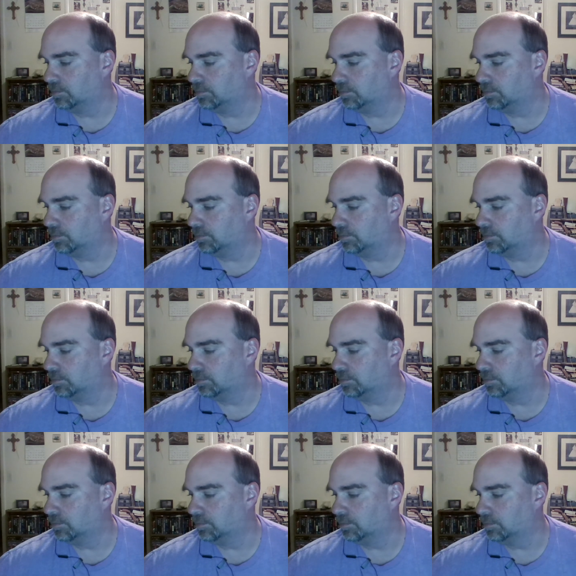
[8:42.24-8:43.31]

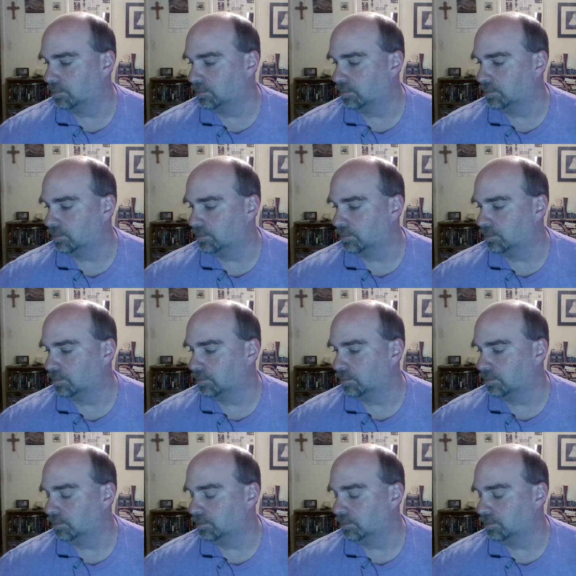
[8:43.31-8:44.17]
No one is speaking in this clip.